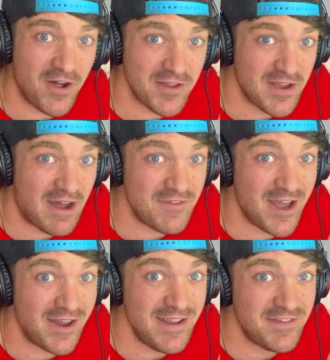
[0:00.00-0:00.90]

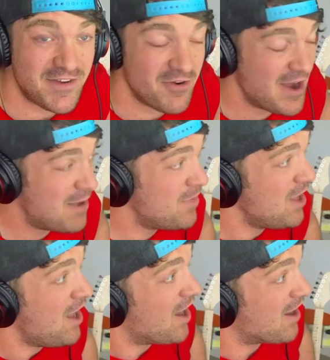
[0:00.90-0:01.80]
follycoffee on Instagram,
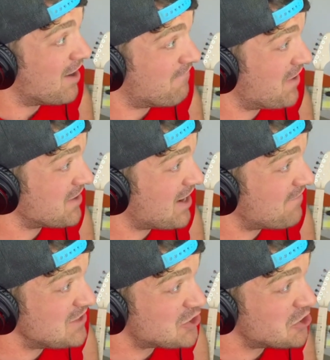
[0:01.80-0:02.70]
Folly
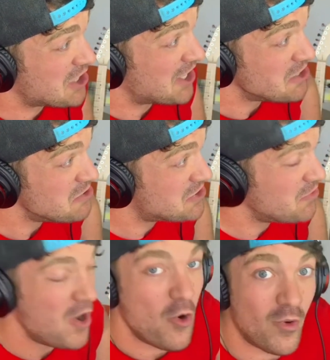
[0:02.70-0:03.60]
Coffee search on
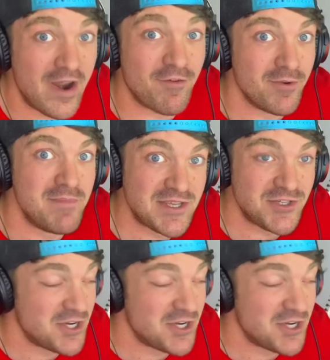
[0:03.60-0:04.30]
YouTube, whatever. Message